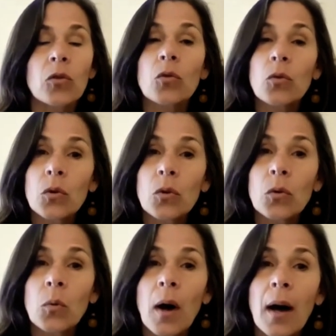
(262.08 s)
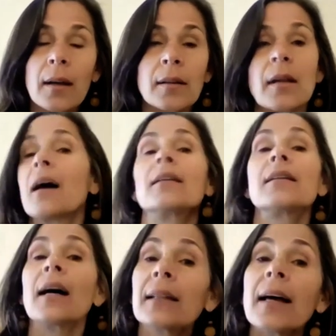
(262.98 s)
through a
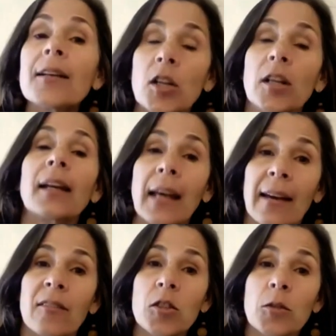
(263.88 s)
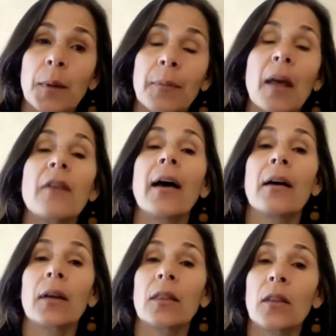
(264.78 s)
dialogic engagement of
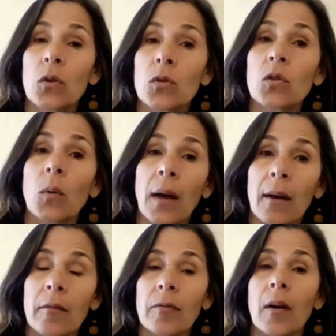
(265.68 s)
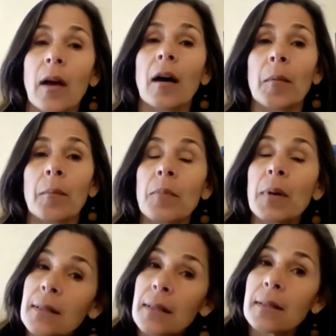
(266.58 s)
having those who have
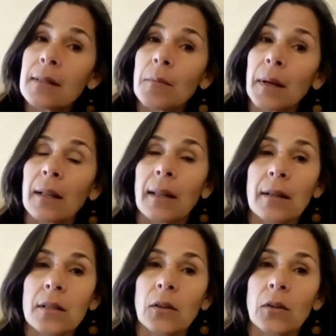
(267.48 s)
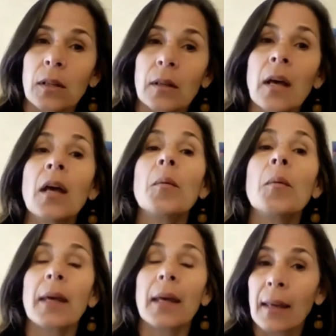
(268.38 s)
been systemically excluded
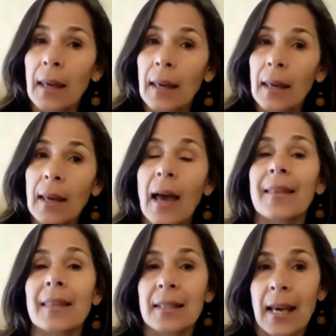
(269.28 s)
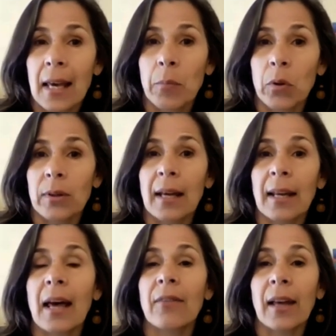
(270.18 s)
being key at the table,
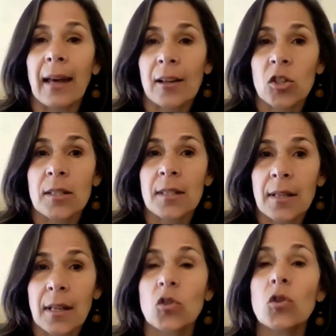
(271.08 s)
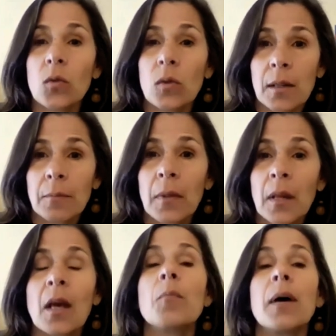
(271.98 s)
not having actions done to them,
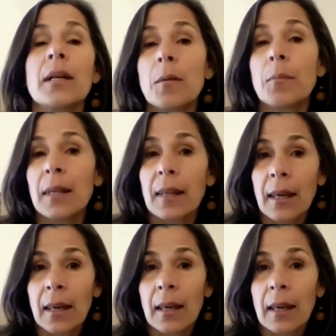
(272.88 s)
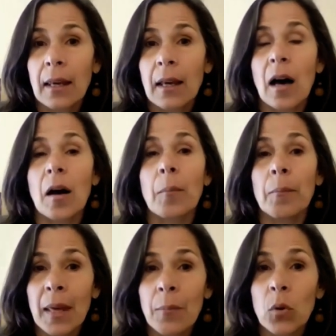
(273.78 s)
but to be the key
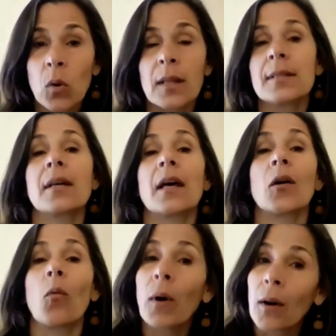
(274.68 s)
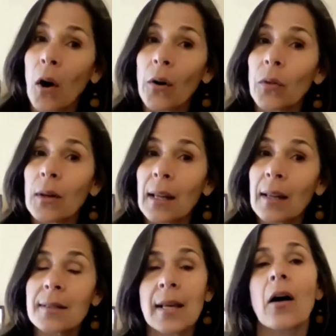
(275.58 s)
people and saying, what are the
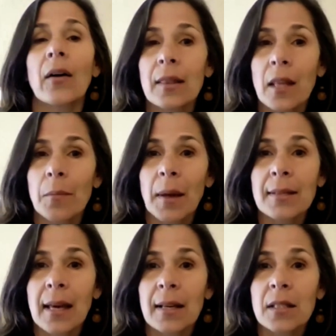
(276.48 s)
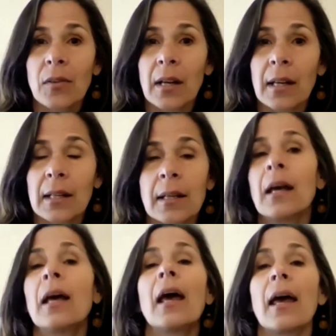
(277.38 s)
needs, how can they be satisfied,
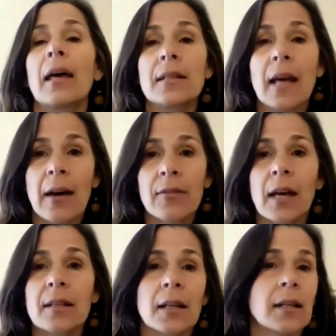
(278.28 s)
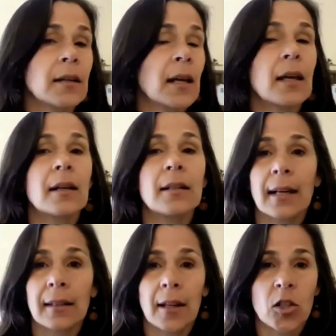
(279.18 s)
and to have that done in a
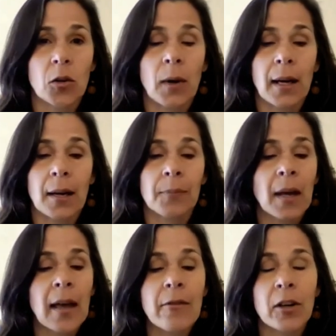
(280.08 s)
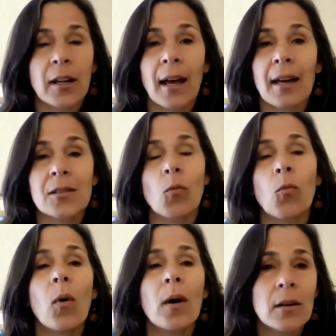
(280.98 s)
dialogic way. Africa has a
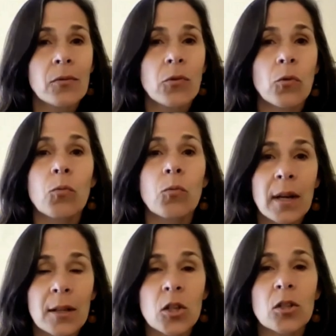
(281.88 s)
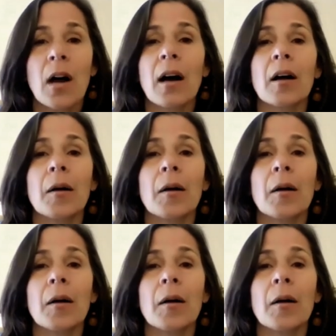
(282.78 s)
wonderful, rich,